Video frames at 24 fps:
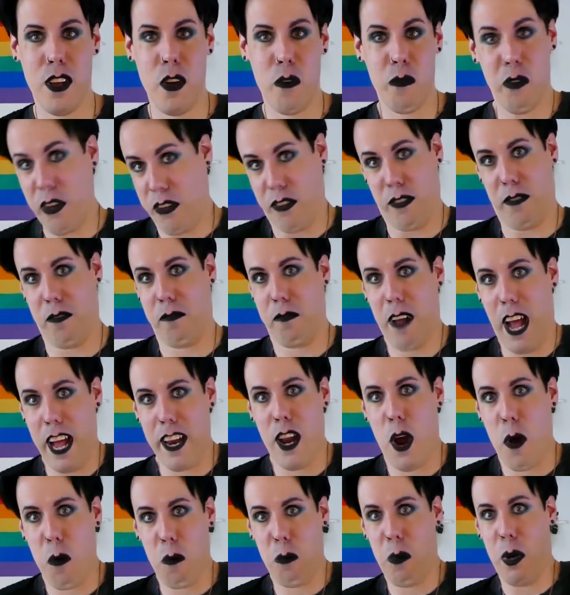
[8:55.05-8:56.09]
Which, I
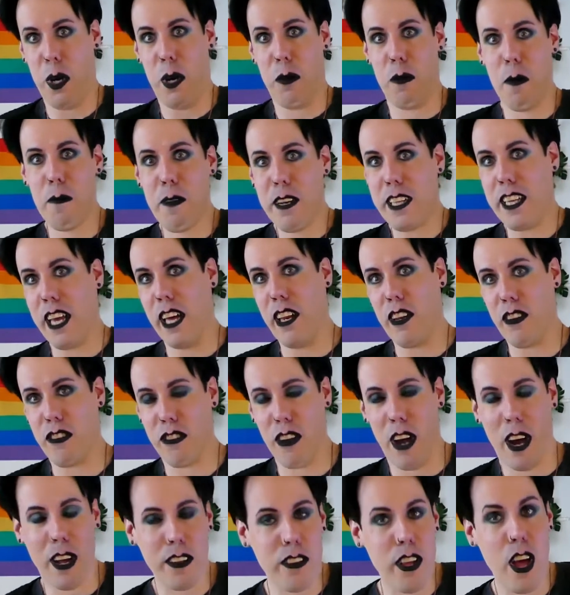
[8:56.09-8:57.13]
know, Wonder Woman getting
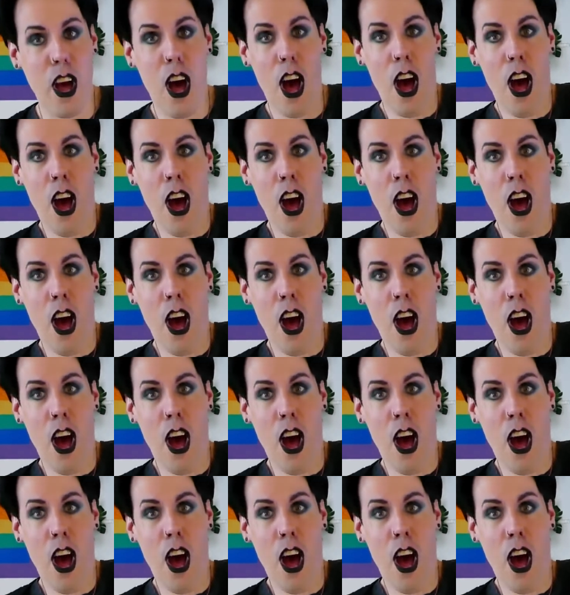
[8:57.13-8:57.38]
shot.